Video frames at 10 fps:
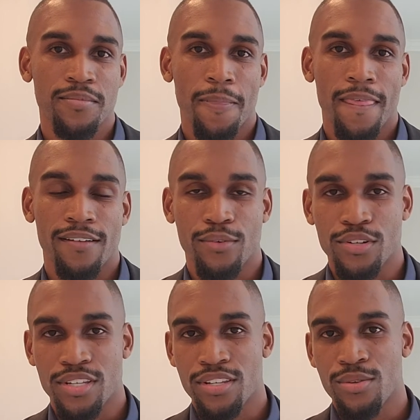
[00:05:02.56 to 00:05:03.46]
And of
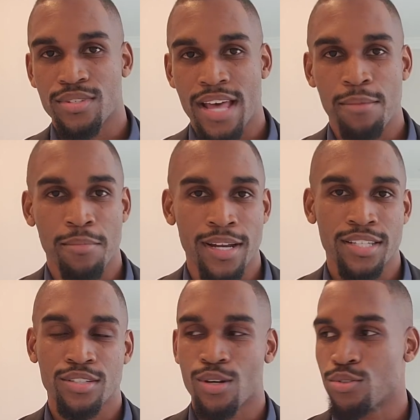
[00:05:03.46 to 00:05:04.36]
course, you can use that money
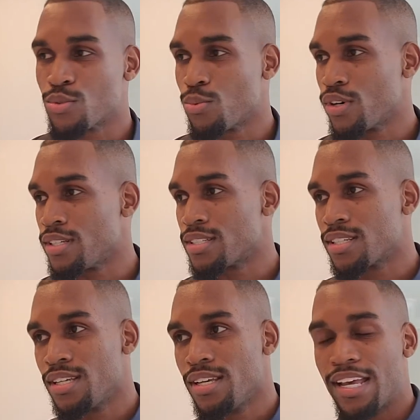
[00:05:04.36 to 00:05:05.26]
to go
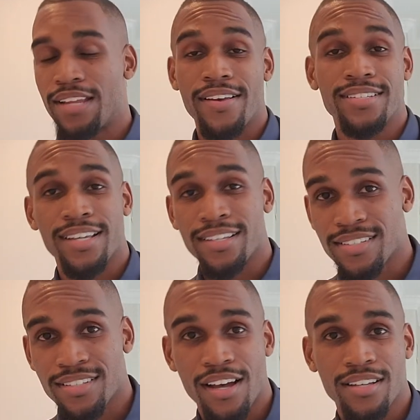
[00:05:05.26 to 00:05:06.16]
towards investing in
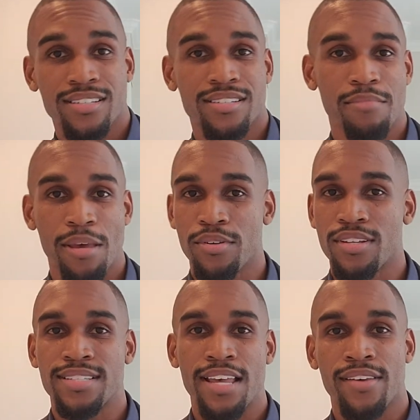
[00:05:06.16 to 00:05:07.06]
stocks. Maybe you're
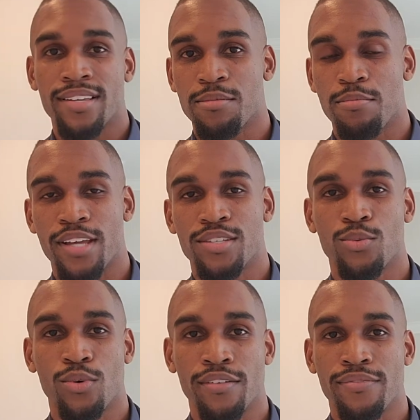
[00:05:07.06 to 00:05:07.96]
saving it to pay
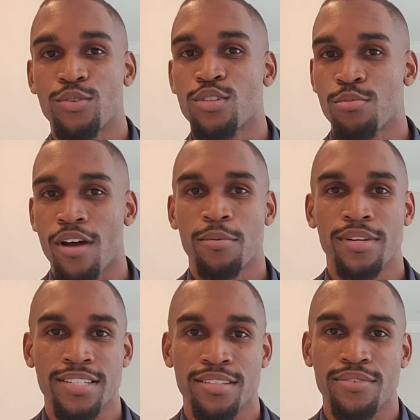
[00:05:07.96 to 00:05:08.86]
toward future
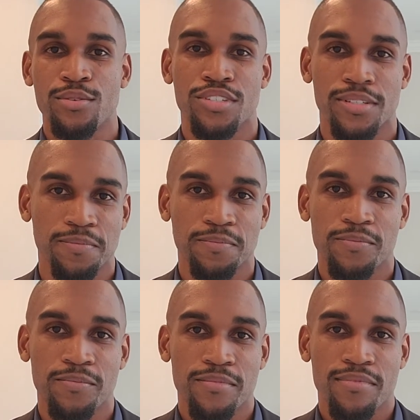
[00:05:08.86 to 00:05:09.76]
properties in the future.
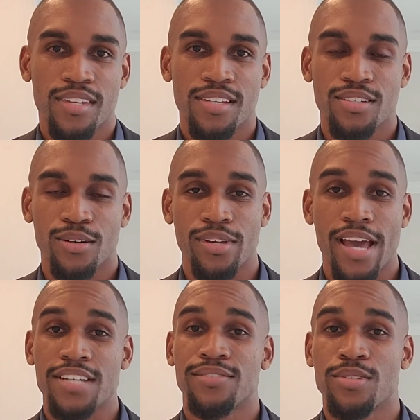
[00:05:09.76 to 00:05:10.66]
So
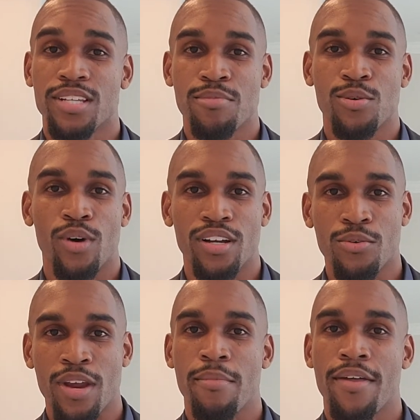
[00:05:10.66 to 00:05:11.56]
cash flow is going to be one
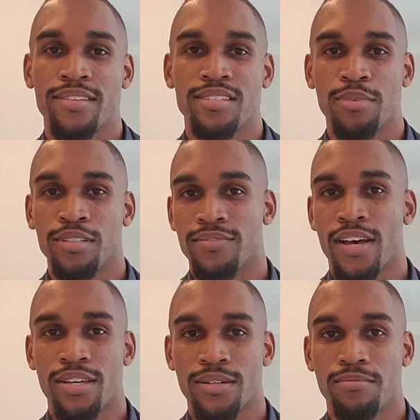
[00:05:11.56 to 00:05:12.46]
great method to build
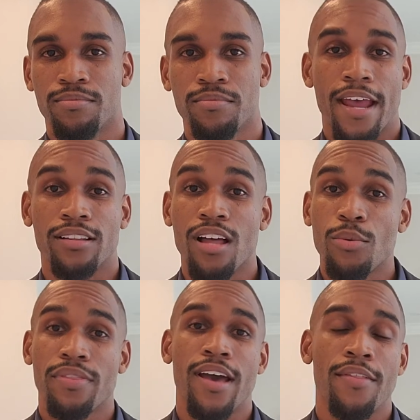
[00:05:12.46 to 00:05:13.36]
value. And along
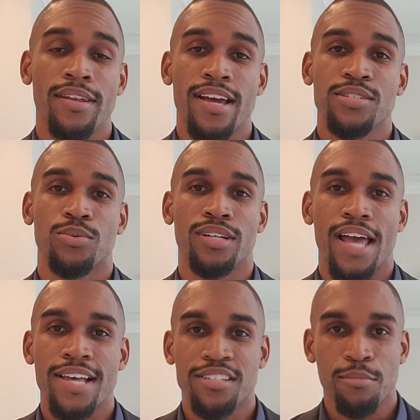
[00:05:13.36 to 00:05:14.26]
with that, the next one,
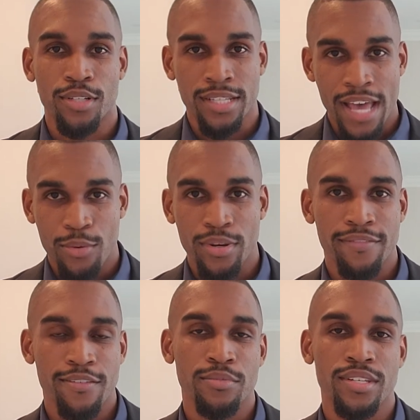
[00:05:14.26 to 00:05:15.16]
as you're building equity
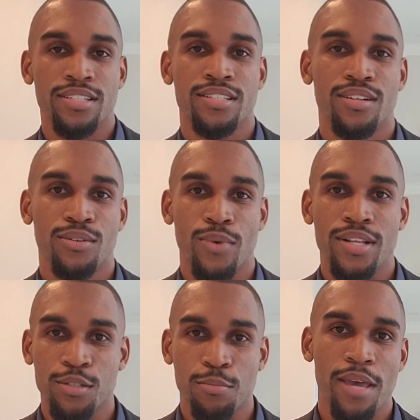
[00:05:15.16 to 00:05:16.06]
from these
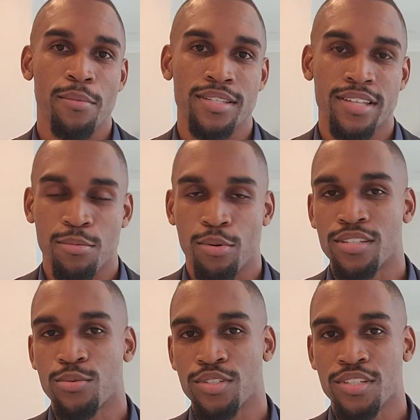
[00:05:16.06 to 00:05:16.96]
rental payments that you're putting
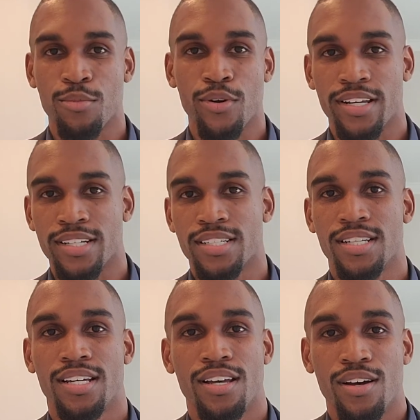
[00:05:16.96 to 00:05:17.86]
towards your mortgage,
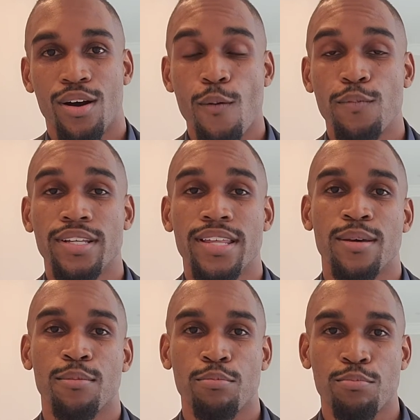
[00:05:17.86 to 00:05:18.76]
hopefully the
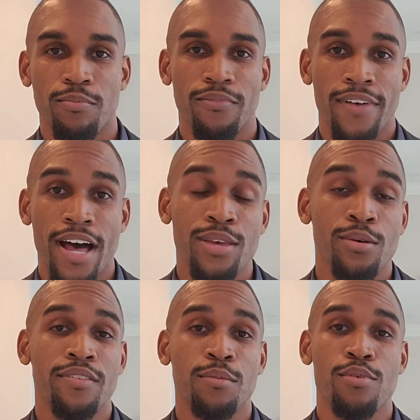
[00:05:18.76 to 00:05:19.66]
value
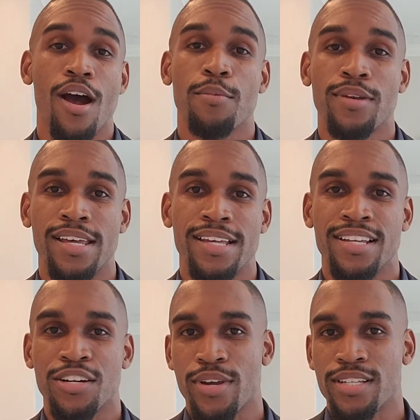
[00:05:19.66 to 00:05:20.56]
of the property is
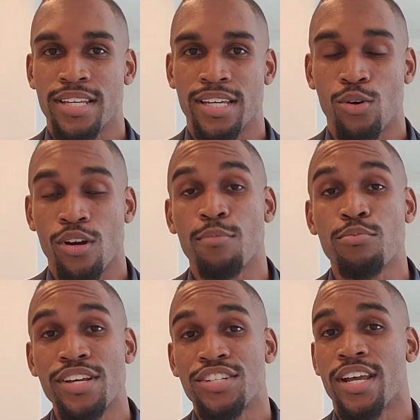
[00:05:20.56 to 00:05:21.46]
increasing or
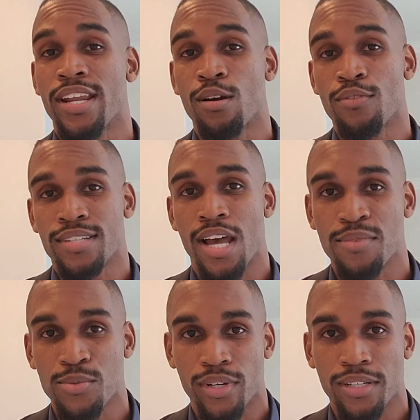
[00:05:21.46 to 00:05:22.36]
appreciating over time
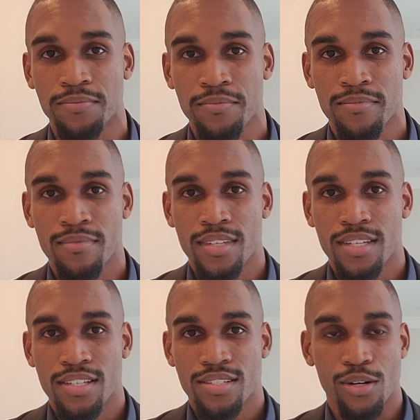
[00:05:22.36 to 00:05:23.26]
as well.
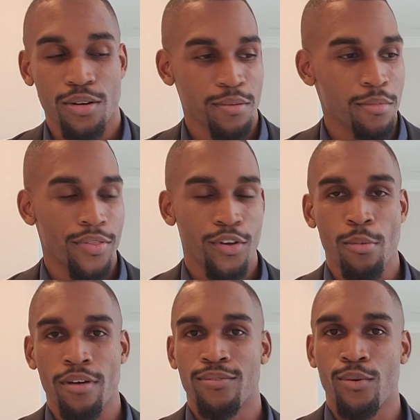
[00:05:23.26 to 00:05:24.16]
So if you bought the home
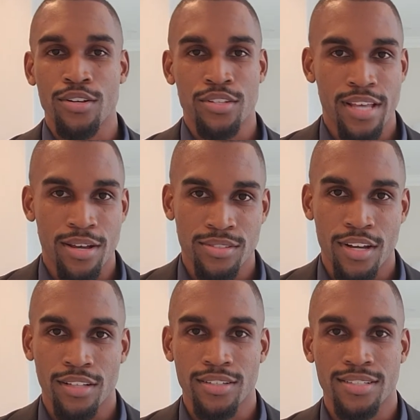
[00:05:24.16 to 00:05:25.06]
at
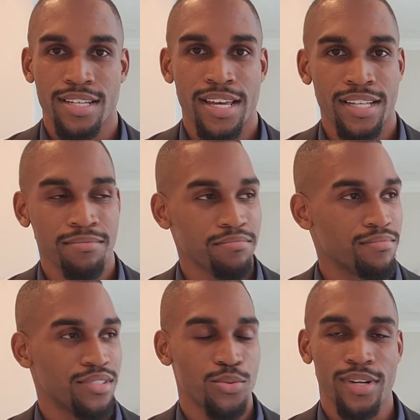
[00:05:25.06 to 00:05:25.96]
$400,000 in
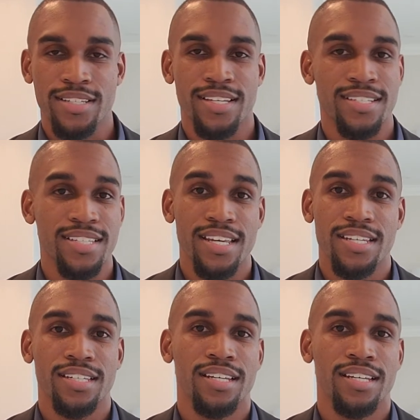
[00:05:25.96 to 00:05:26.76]
2016,